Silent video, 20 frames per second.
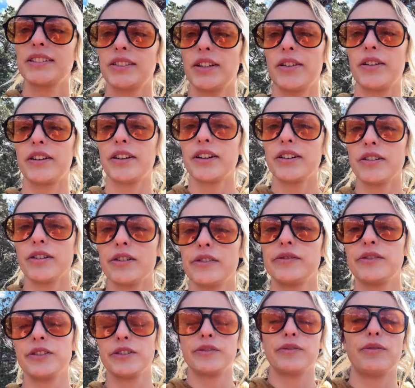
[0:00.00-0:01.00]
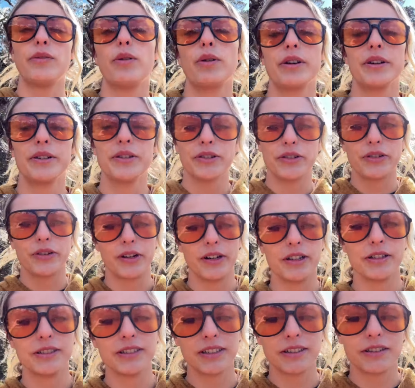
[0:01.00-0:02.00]
So there are over 400
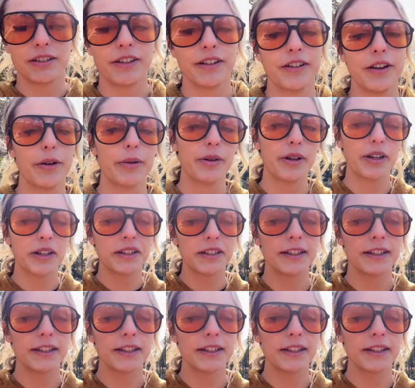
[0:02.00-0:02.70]
trails in Sedona.